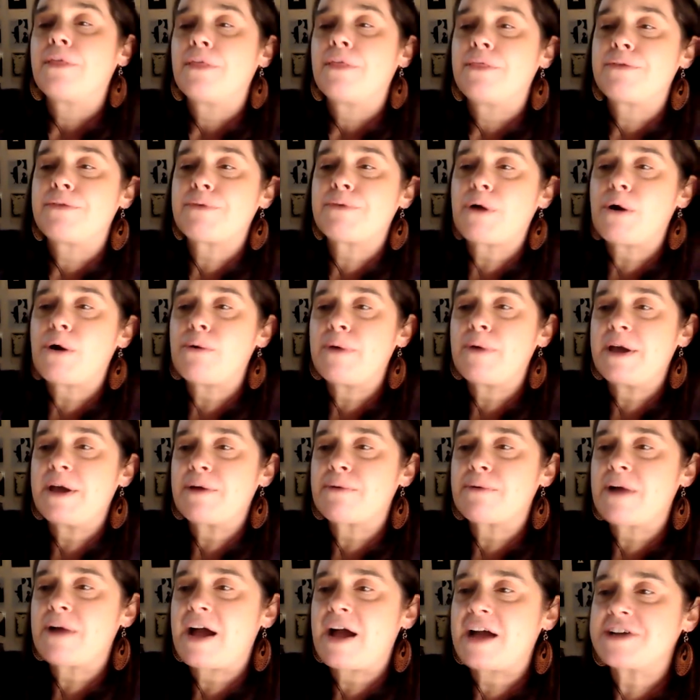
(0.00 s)
throw away
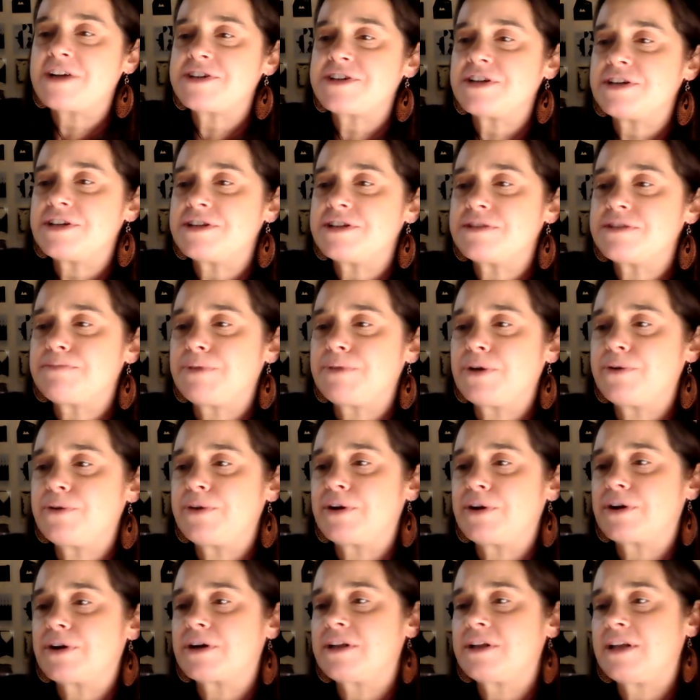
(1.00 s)
rations, blow
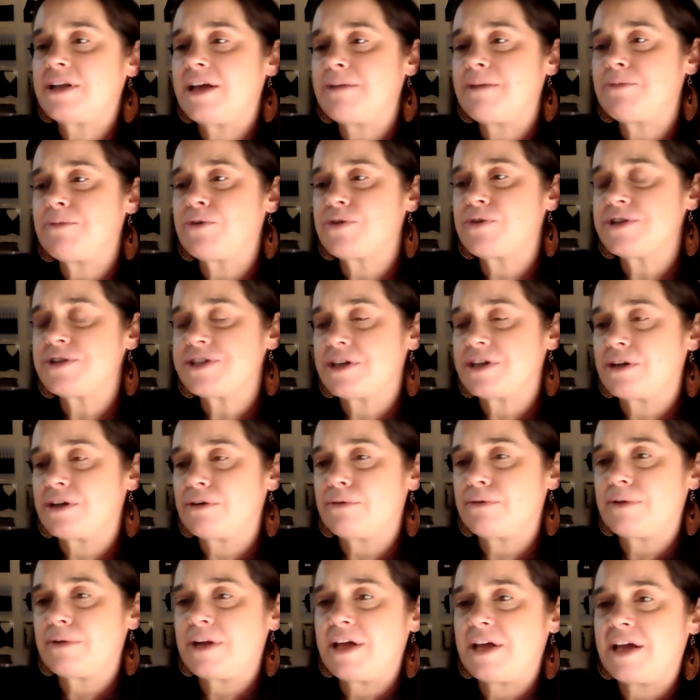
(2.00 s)
their claymores and
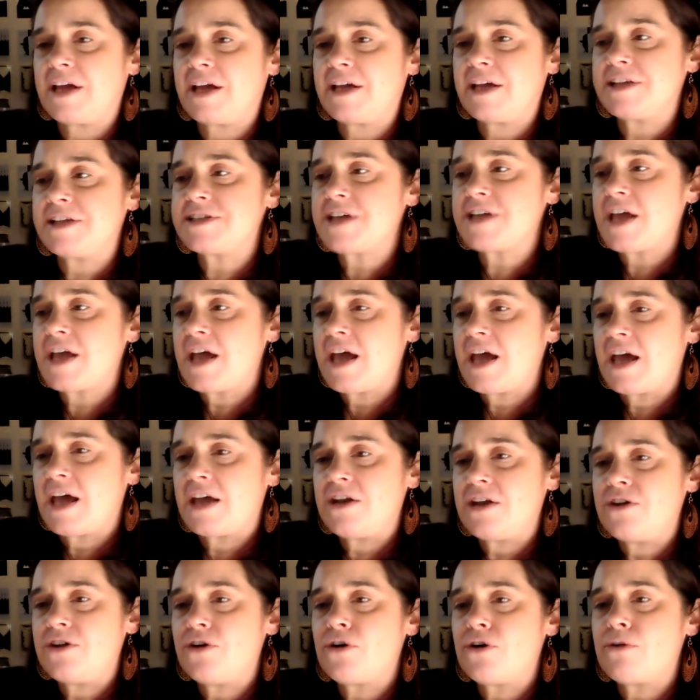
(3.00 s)
grenades,
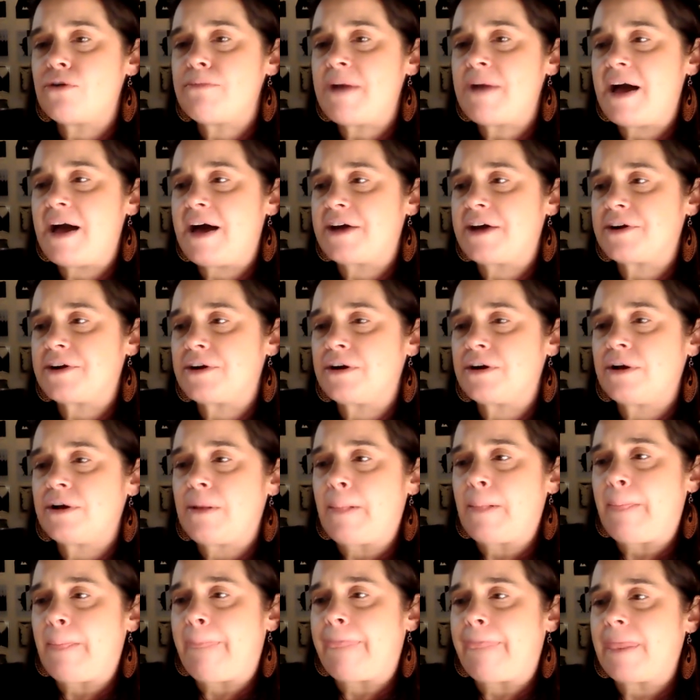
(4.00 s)
and no matter
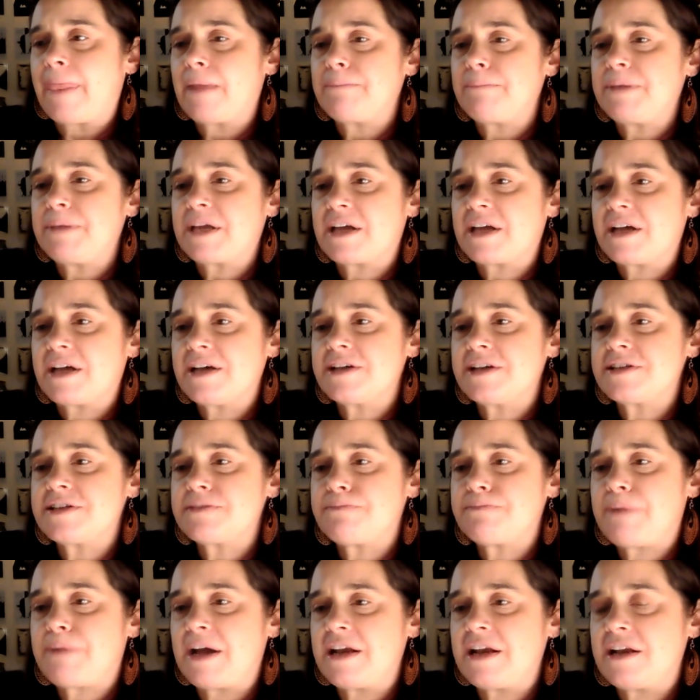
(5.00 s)
because
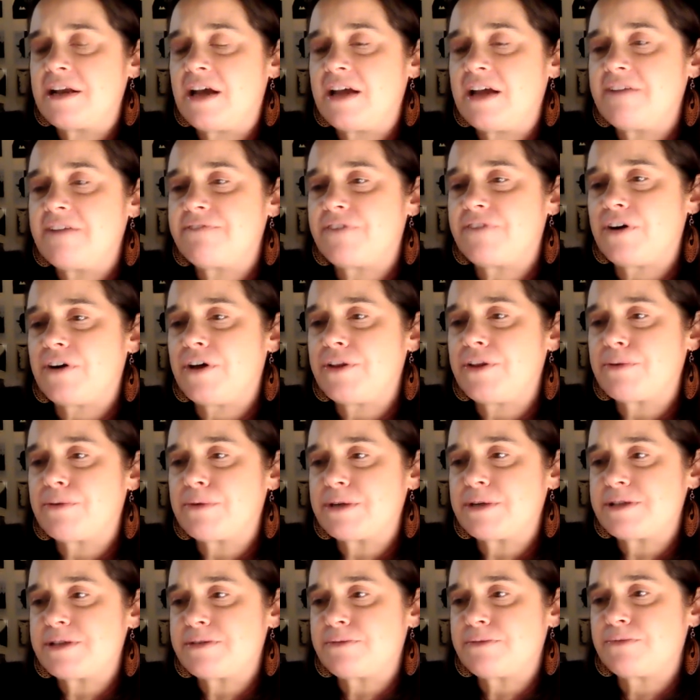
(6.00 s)
by nightfall, the
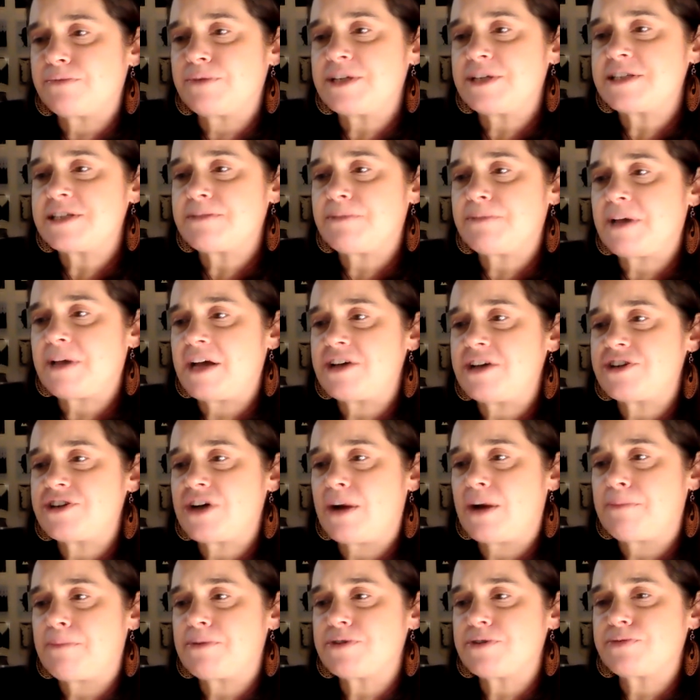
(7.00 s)
resupply
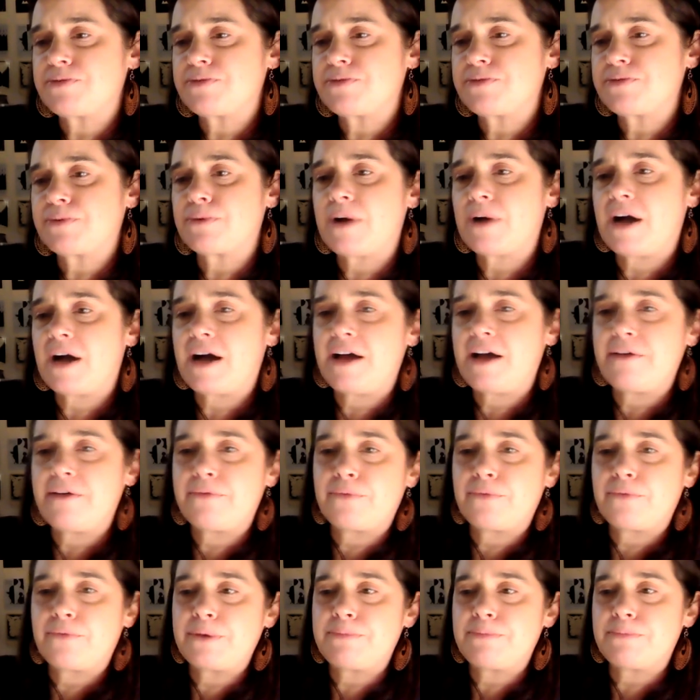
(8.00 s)
shoppers would arrive
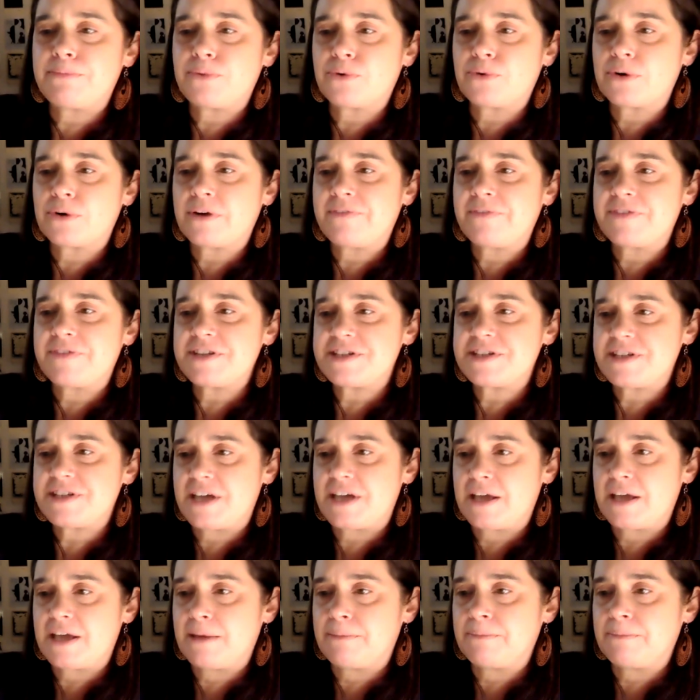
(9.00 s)
with more of the
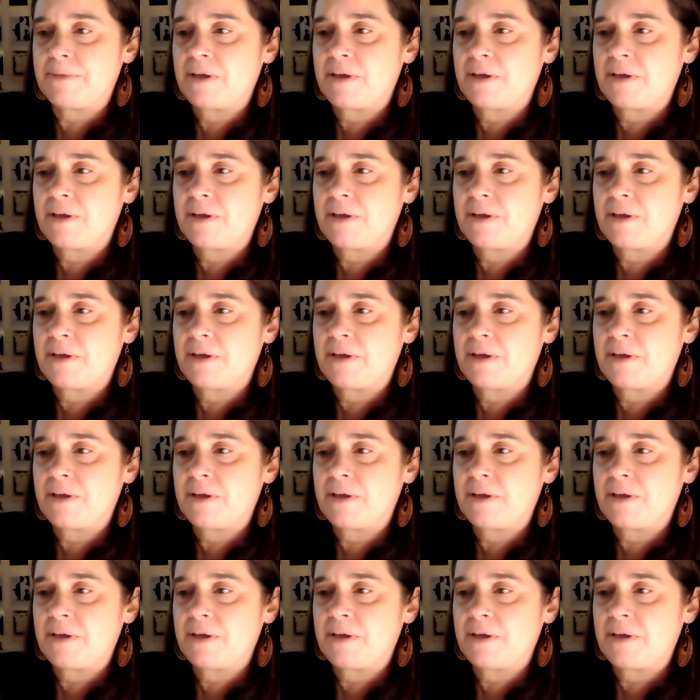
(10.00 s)
same.